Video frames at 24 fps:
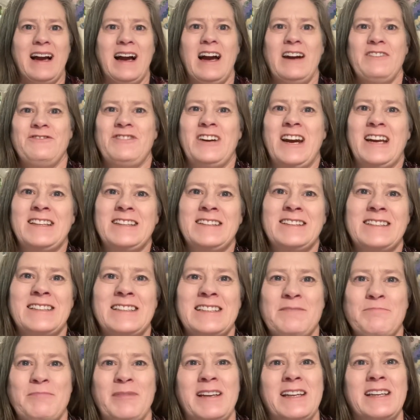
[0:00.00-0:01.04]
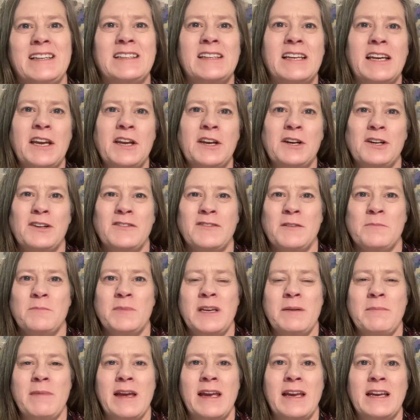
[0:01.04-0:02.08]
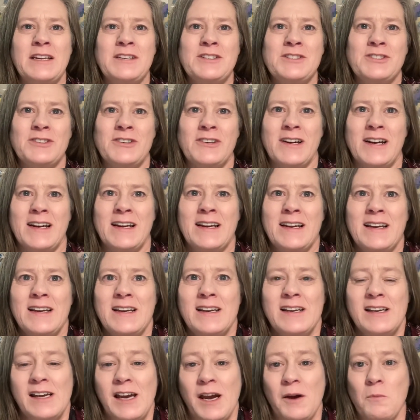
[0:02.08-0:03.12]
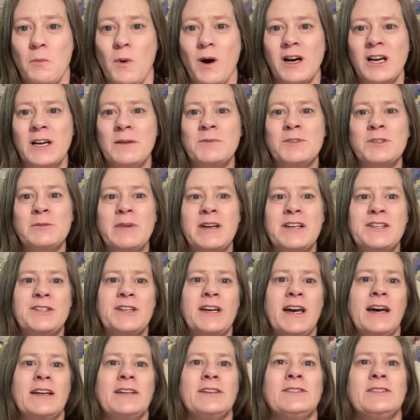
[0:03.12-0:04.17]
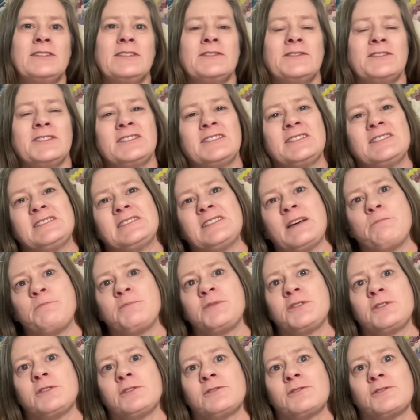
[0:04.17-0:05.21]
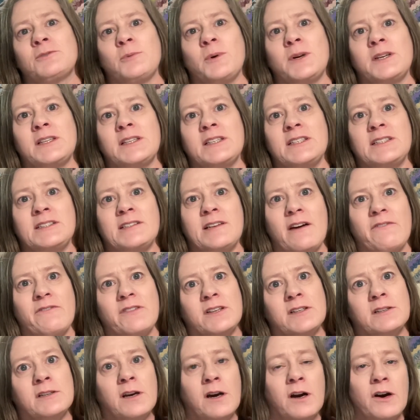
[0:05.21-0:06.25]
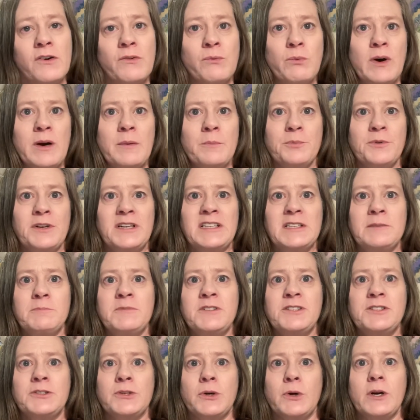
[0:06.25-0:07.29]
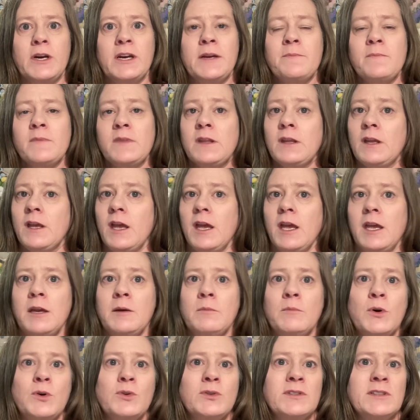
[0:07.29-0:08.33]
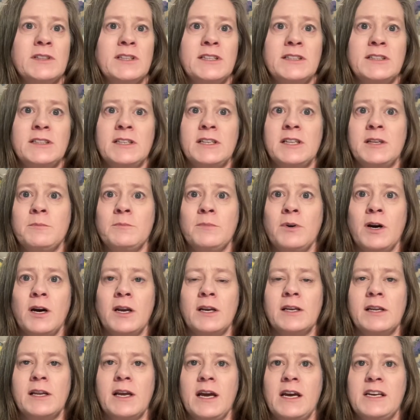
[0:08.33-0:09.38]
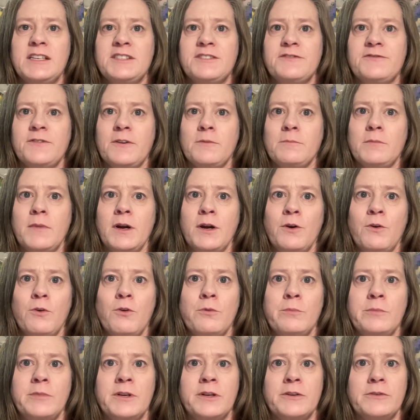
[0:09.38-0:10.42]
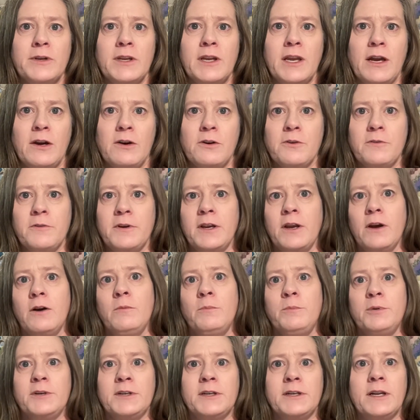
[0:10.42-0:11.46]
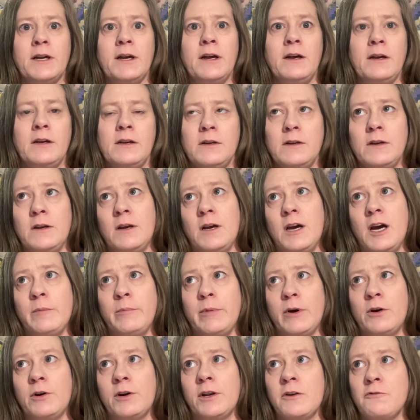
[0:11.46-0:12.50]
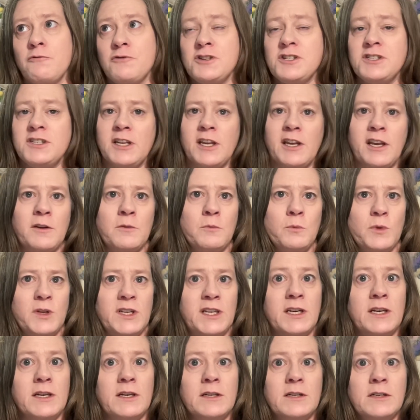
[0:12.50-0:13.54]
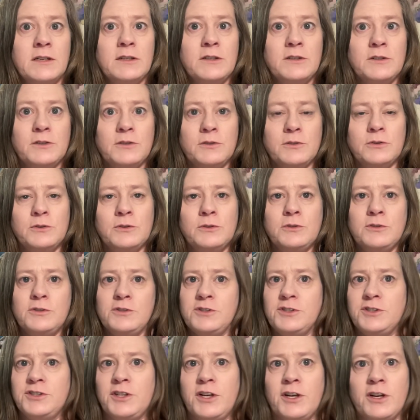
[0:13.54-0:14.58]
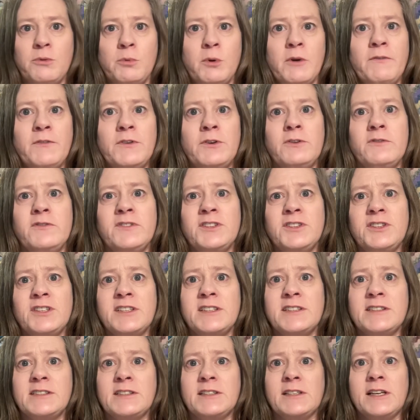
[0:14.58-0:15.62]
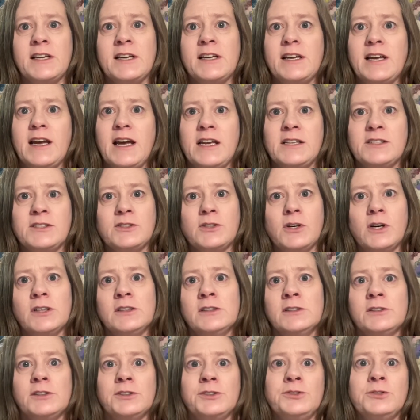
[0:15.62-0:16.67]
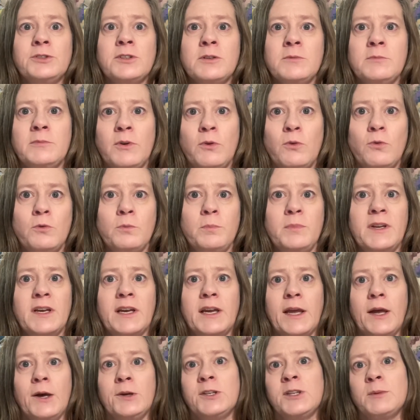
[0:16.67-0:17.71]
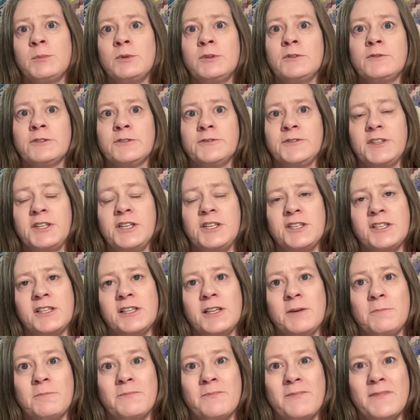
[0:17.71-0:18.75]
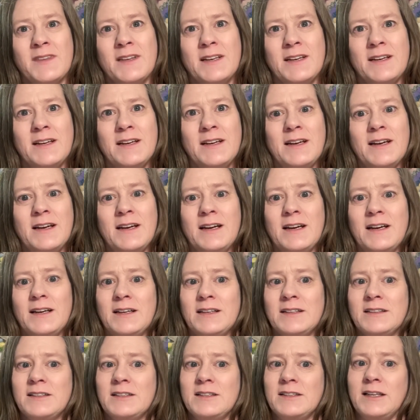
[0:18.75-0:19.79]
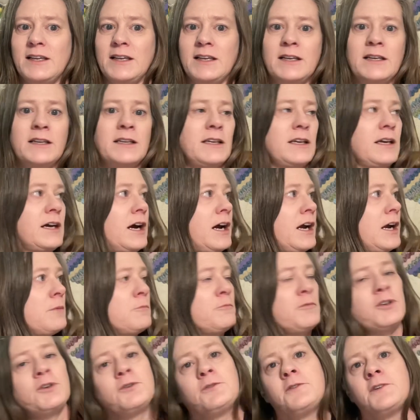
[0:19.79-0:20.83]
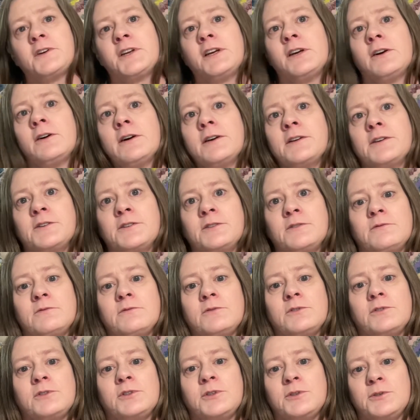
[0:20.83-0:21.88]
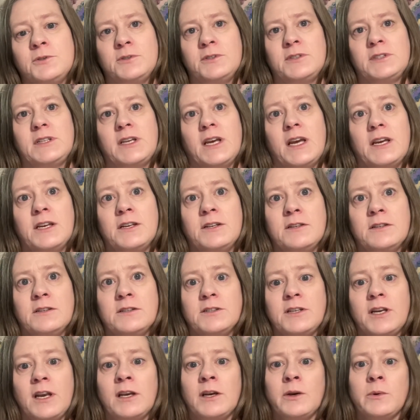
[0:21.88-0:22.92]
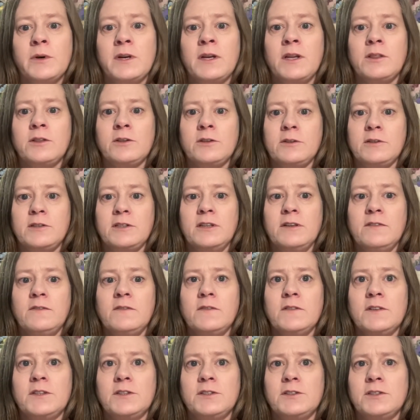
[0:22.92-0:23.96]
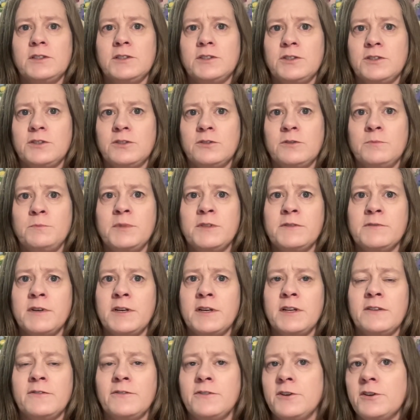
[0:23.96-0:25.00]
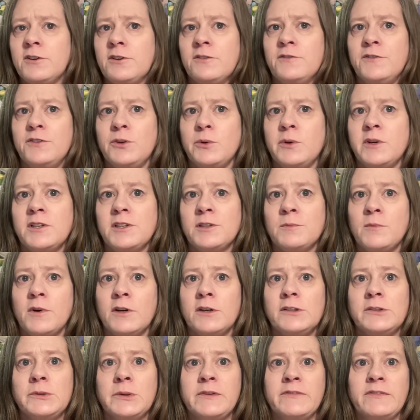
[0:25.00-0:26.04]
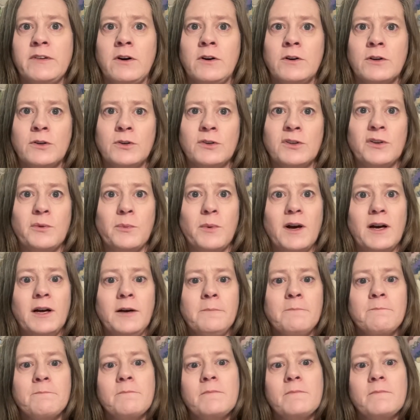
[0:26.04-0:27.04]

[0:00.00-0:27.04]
Hi friends, it's Belinda here from Be Making Joy and welcome to my channel. This is episode twenty-seven of What Brings Me Joy, a mostly knitting podcast from my home here in Calgary, Alberta, about every second week to share with you the things that I cast on so you can hold me accountable for finishing them. Uh, today I am recording on Tuesday, January thirtieth. This should be ready for your viewing tomorrow if all goes well.